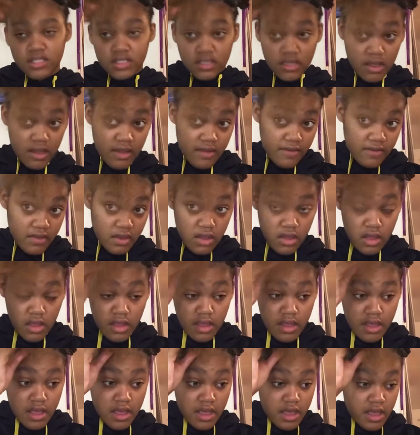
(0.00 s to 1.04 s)
stuff.
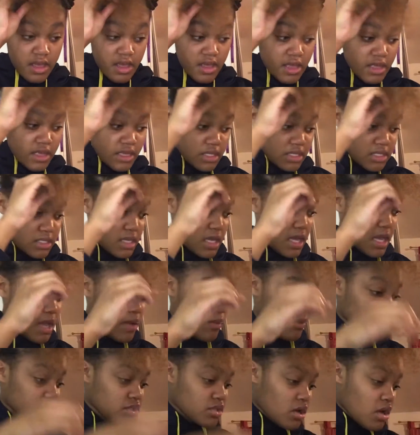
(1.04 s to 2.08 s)
And
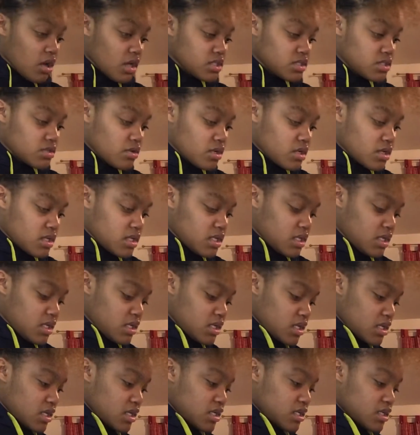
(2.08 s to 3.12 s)
what you're also going to
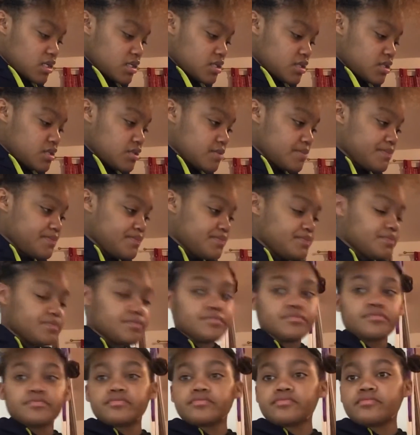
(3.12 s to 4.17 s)
need is
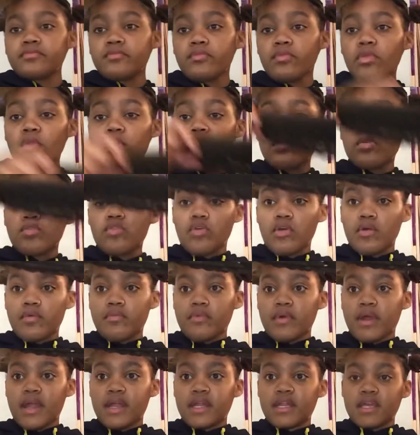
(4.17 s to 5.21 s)
your
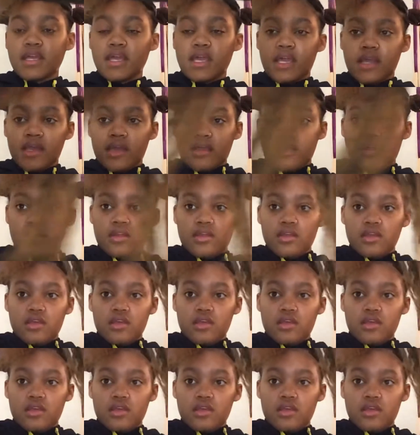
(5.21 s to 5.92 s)
braiding hair.